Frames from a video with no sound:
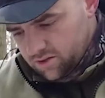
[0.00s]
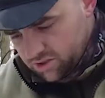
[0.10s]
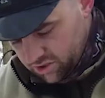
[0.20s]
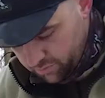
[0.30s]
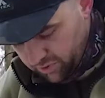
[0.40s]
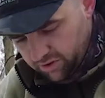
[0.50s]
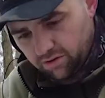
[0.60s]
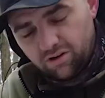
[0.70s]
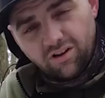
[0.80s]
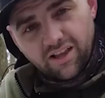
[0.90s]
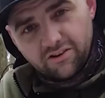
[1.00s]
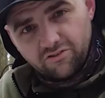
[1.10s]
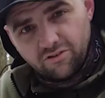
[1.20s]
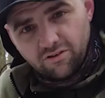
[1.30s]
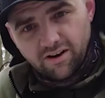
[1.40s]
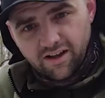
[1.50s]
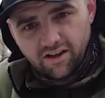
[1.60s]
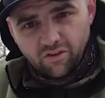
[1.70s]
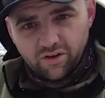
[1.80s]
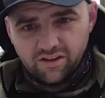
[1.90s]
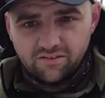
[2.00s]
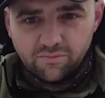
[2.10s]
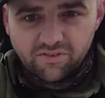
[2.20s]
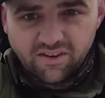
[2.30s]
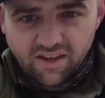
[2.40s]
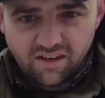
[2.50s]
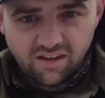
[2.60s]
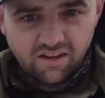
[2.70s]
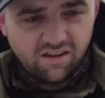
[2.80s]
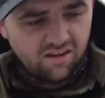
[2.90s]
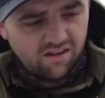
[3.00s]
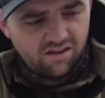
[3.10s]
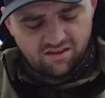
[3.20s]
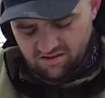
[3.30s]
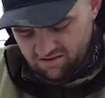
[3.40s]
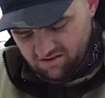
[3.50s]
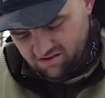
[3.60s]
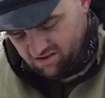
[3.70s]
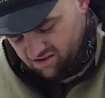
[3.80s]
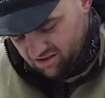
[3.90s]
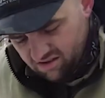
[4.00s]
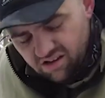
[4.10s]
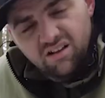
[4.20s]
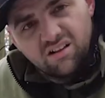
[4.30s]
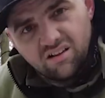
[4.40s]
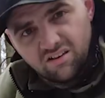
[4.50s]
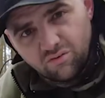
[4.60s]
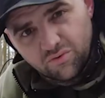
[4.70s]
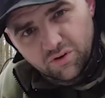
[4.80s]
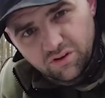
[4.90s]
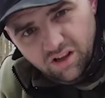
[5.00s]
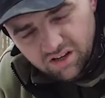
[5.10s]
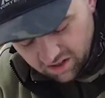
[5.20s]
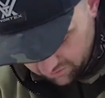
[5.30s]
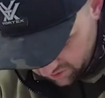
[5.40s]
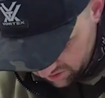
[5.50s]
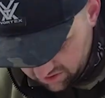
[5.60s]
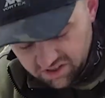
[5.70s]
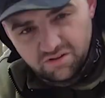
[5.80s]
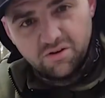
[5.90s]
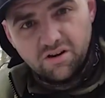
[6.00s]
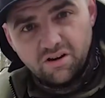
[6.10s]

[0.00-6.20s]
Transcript: Sprinkle a little extra around, they'll get some scent. A little for good luck never hurts either.